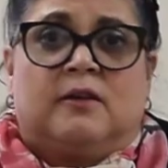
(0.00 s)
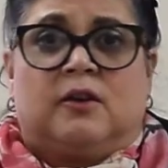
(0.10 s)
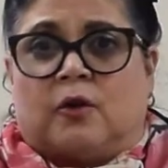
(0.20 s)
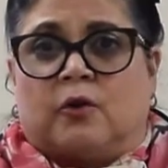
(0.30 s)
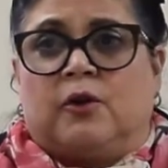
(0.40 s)

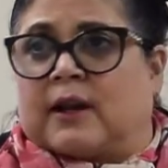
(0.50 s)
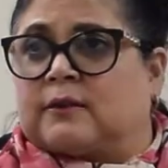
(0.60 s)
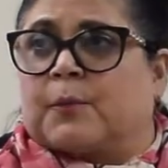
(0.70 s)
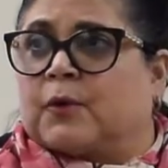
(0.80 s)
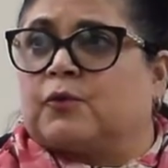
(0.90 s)
You know, you're not
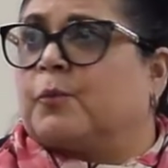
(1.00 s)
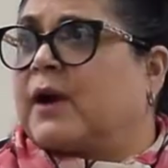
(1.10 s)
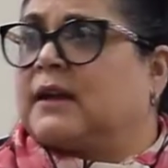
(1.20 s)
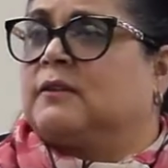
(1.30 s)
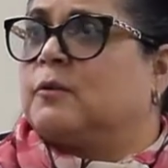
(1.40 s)
supposed to
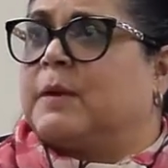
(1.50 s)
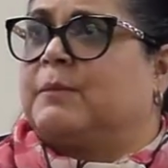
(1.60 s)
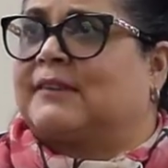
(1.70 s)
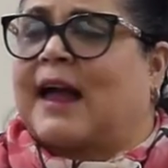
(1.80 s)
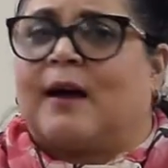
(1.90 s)
break into
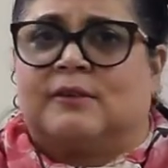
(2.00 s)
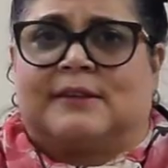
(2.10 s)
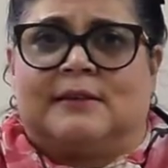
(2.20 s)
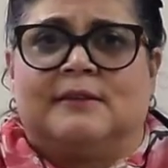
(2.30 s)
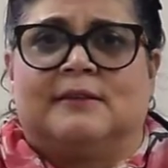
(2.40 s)
people's
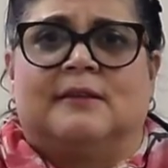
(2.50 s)
houses,